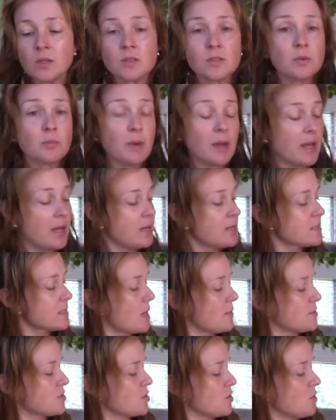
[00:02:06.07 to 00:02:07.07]
So paint is
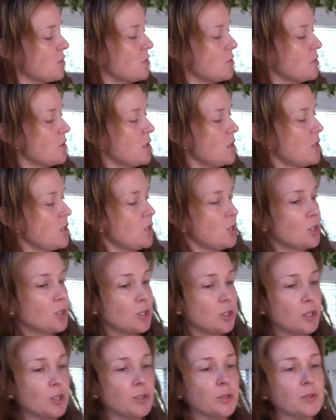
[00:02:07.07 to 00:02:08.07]
optional.
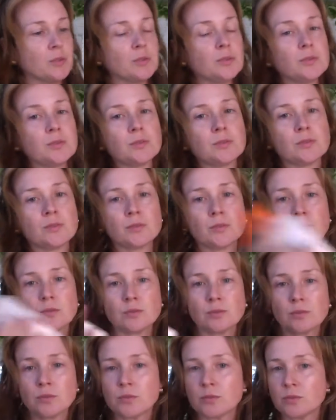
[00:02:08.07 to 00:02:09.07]
Glue,
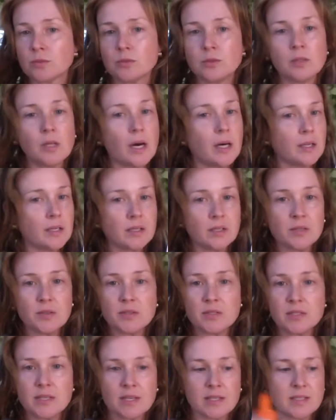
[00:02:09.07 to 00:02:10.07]
not a
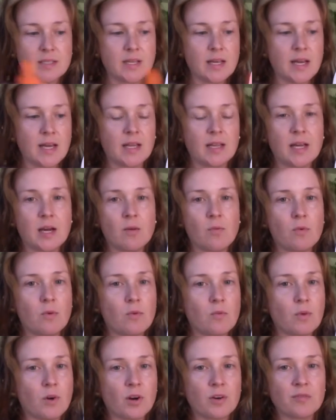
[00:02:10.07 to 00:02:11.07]
glue stick today. That
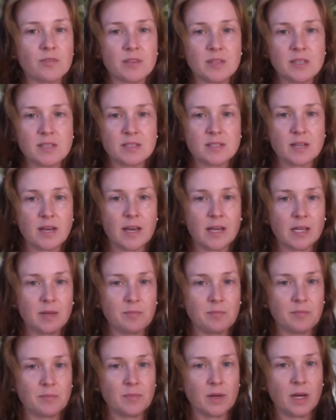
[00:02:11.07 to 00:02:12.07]
won't work for these
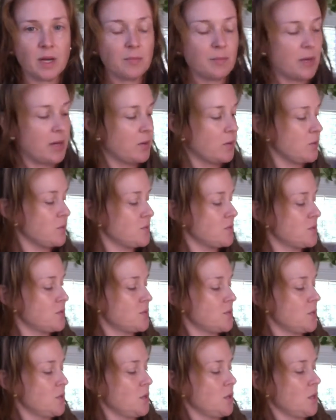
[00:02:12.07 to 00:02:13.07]
tiny
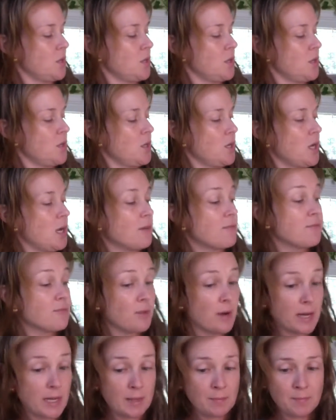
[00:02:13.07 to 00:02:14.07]
petals. A
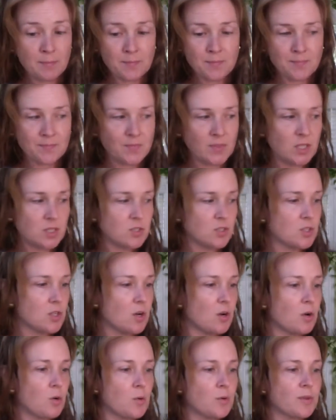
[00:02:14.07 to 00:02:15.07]
frame.
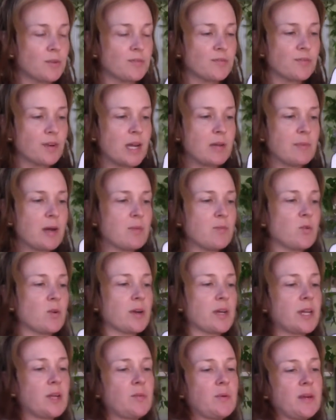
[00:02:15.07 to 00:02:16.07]
So the frame I'm
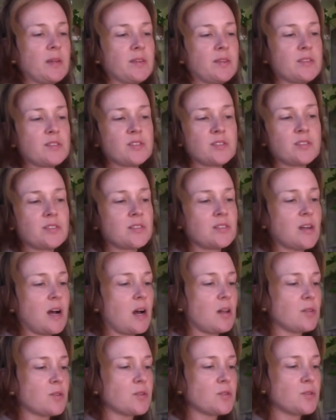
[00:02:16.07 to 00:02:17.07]
working with is just a
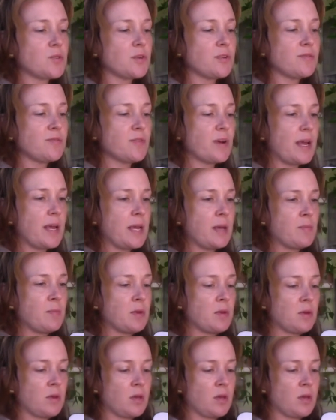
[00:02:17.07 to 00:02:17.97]
dollar store frame.